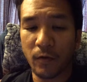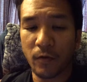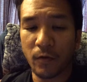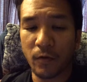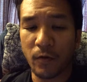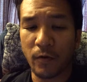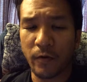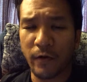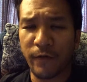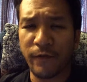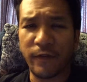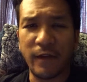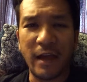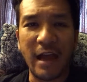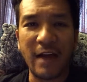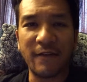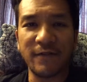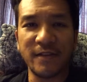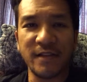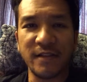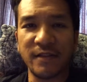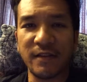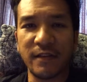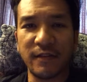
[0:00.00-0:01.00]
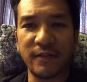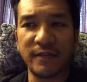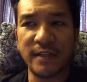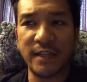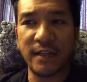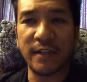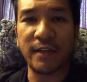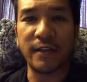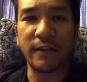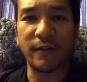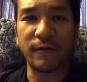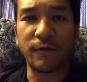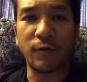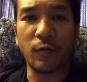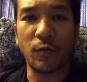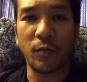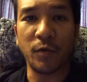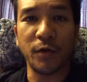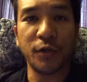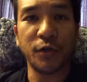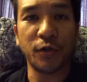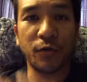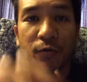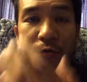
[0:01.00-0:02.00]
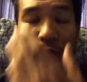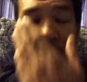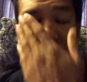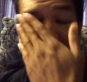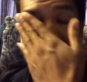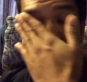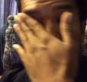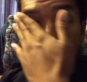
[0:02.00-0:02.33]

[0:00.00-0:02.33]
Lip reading: or if you have seen the infomercial,